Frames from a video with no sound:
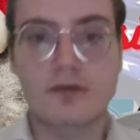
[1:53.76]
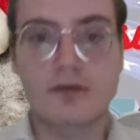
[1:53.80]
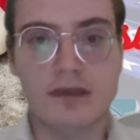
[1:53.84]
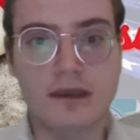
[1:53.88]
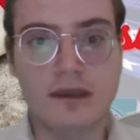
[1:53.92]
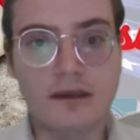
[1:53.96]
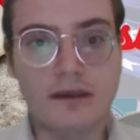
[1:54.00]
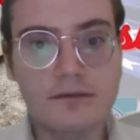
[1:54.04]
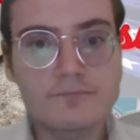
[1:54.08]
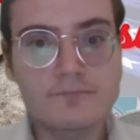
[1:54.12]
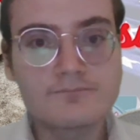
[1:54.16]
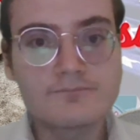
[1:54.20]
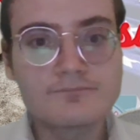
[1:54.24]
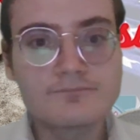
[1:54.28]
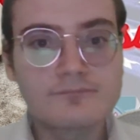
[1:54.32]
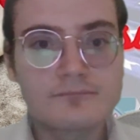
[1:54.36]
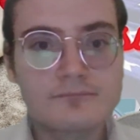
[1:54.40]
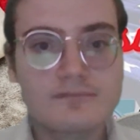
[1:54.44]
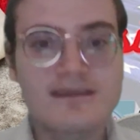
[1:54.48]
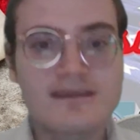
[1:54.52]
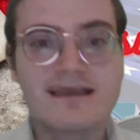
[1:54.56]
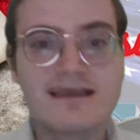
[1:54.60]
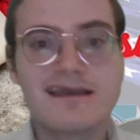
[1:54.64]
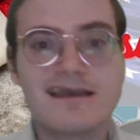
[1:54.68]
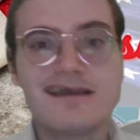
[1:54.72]
Okay.
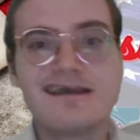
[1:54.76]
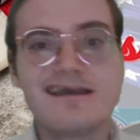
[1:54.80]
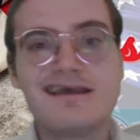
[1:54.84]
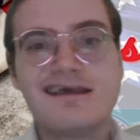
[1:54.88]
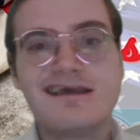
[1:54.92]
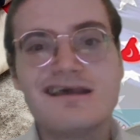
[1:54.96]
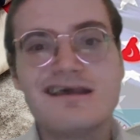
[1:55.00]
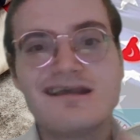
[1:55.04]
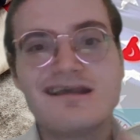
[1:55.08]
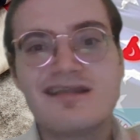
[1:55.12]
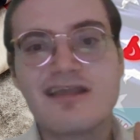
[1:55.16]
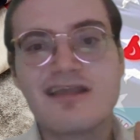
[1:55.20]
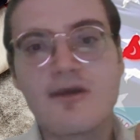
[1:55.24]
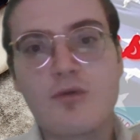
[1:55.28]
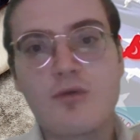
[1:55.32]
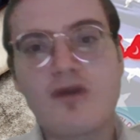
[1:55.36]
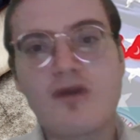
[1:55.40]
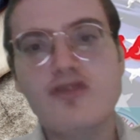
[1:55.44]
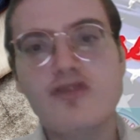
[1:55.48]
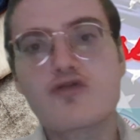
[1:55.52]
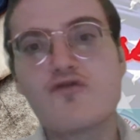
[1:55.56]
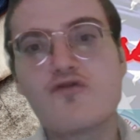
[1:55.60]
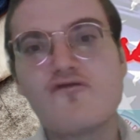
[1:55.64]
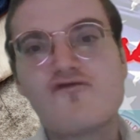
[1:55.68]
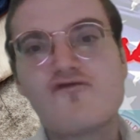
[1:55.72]
He
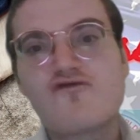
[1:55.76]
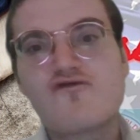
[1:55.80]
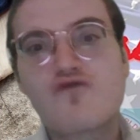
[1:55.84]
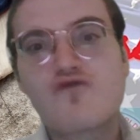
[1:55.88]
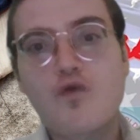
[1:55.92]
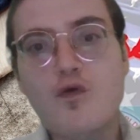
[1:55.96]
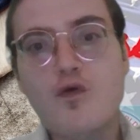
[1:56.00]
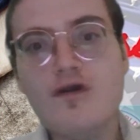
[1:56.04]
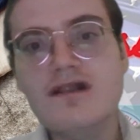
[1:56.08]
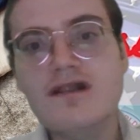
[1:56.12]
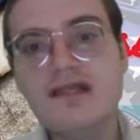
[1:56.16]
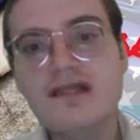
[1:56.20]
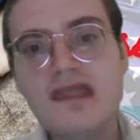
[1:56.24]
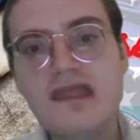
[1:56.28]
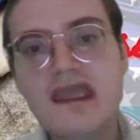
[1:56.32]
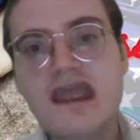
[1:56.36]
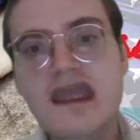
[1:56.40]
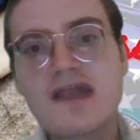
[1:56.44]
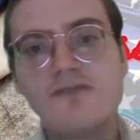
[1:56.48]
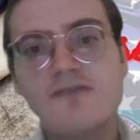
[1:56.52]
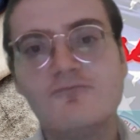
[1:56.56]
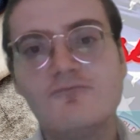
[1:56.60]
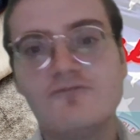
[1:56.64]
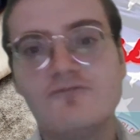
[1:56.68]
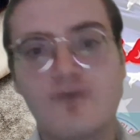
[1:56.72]
went through
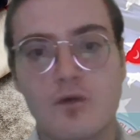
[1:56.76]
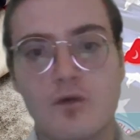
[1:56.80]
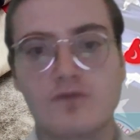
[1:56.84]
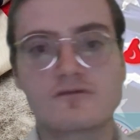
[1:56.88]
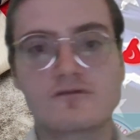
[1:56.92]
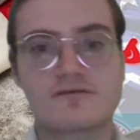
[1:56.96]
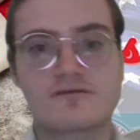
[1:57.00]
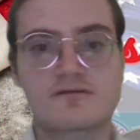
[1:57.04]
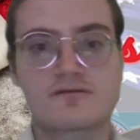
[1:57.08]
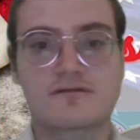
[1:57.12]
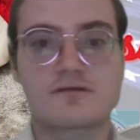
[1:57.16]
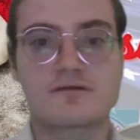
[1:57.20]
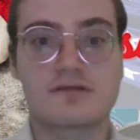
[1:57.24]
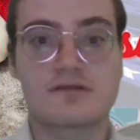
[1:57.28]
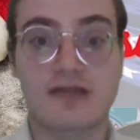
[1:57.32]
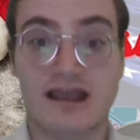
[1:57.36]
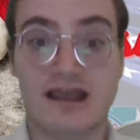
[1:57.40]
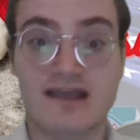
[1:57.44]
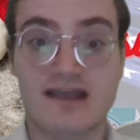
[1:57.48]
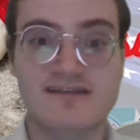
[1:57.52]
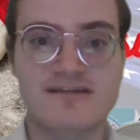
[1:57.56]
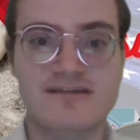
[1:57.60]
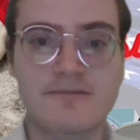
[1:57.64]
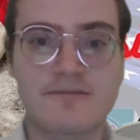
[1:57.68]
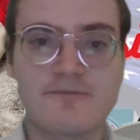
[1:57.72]
14 votes.
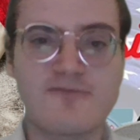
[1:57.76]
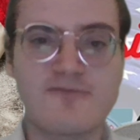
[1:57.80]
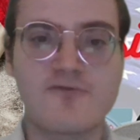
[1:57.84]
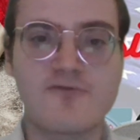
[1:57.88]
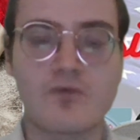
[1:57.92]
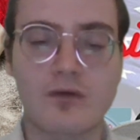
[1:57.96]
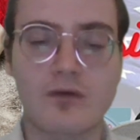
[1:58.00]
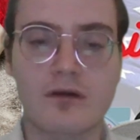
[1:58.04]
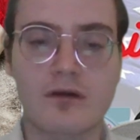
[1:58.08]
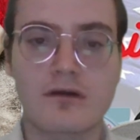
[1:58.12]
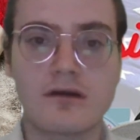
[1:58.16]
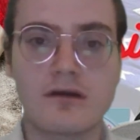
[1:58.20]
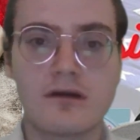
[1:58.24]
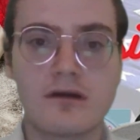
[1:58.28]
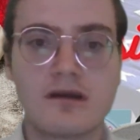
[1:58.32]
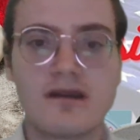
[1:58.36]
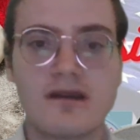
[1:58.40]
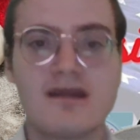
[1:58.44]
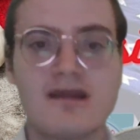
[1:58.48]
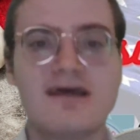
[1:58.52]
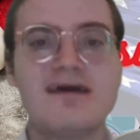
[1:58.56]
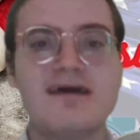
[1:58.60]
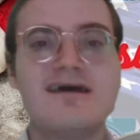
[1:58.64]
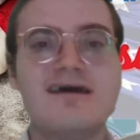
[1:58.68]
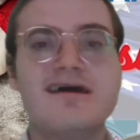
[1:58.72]
Like I said before.
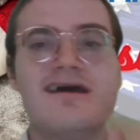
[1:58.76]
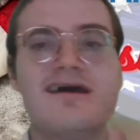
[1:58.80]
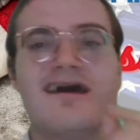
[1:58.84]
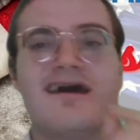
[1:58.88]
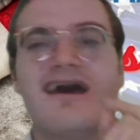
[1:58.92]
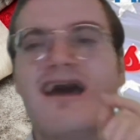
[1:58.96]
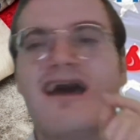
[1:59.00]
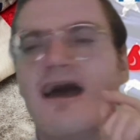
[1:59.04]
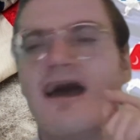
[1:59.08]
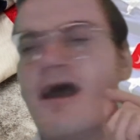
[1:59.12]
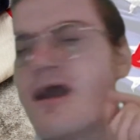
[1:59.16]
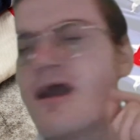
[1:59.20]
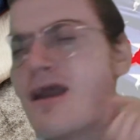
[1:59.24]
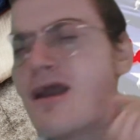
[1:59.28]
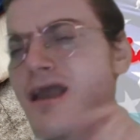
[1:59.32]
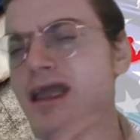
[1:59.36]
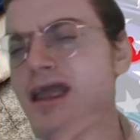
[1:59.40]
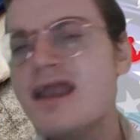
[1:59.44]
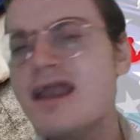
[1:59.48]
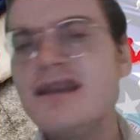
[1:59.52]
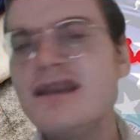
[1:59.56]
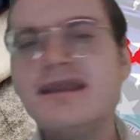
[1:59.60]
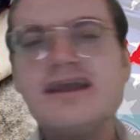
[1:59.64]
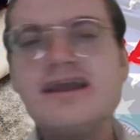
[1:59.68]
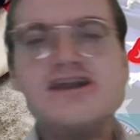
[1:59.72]

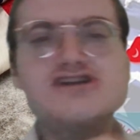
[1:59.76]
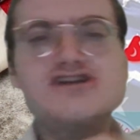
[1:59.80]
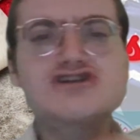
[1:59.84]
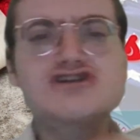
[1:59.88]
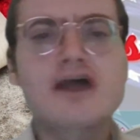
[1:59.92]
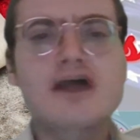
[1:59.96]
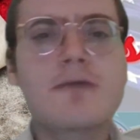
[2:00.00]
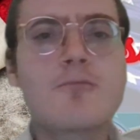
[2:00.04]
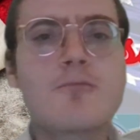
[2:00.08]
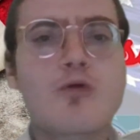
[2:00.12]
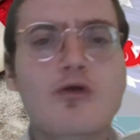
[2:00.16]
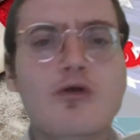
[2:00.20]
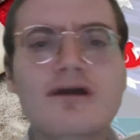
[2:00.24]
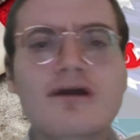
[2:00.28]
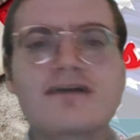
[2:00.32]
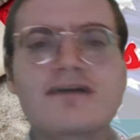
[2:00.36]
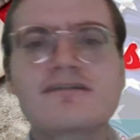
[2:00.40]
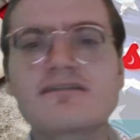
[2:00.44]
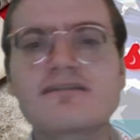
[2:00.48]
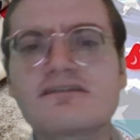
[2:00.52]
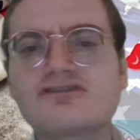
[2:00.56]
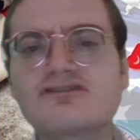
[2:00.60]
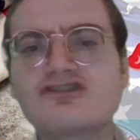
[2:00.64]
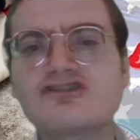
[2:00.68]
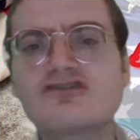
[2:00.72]
And each time, more
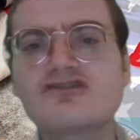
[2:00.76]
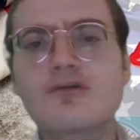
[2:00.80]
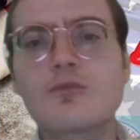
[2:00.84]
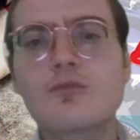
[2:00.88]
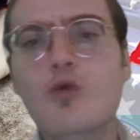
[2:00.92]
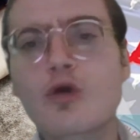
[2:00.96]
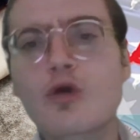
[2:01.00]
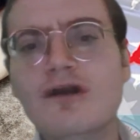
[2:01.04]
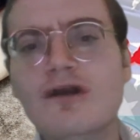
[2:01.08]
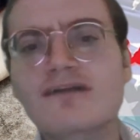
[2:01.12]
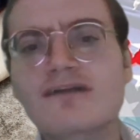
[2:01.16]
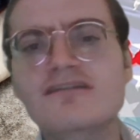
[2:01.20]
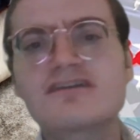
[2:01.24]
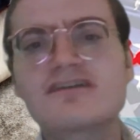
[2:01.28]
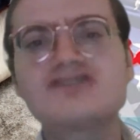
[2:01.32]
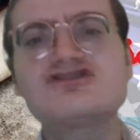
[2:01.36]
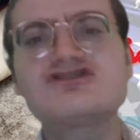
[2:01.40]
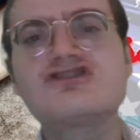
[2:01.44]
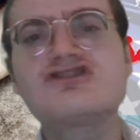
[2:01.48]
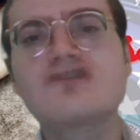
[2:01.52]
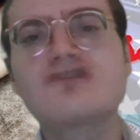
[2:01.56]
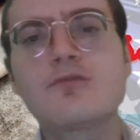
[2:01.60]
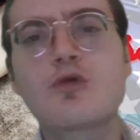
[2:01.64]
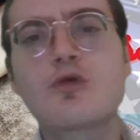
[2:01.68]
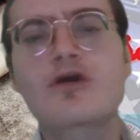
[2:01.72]
concessions and more
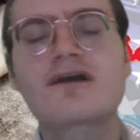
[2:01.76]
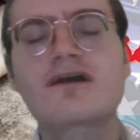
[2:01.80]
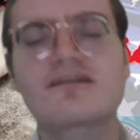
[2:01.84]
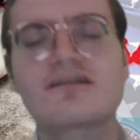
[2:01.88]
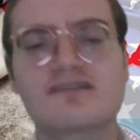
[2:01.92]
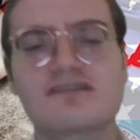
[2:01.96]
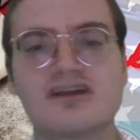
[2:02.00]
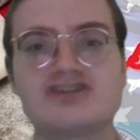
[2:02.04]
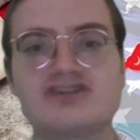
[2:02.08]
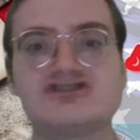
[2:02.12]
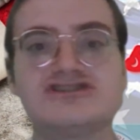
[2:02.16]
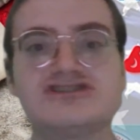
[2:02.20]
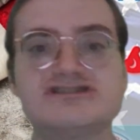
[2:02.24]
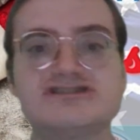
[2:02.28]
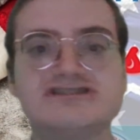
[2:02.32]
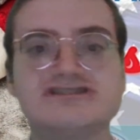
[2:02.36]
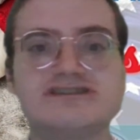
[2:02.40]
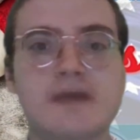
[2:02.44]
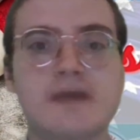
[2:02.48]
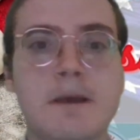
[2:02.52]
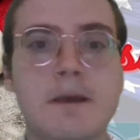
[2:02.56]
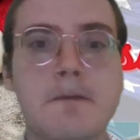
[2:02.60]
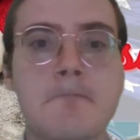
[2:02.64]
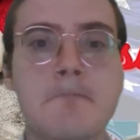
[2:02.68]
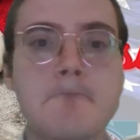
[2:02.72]
concessions and more
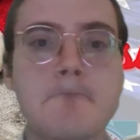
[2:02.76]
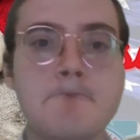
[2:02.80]
concessions.